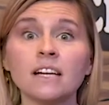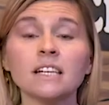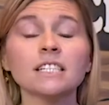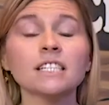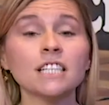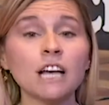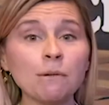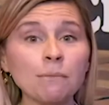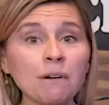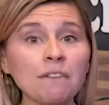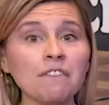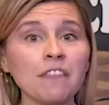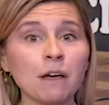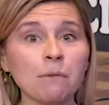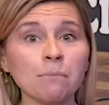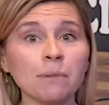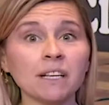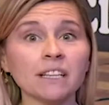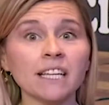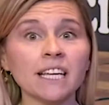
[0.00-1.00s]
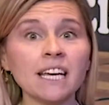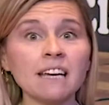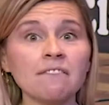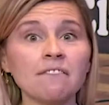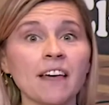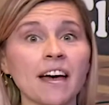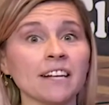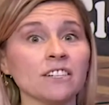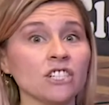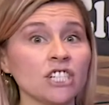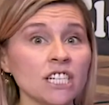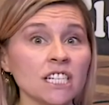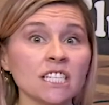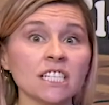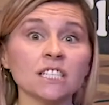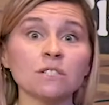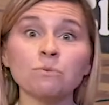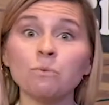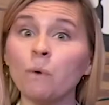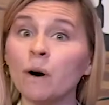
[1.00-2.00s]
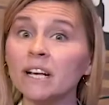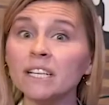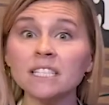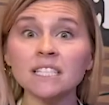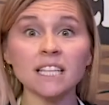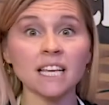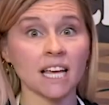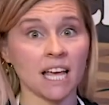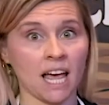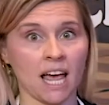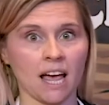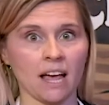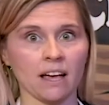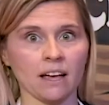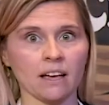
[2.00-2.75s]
Some of them believe that Jesus was the king.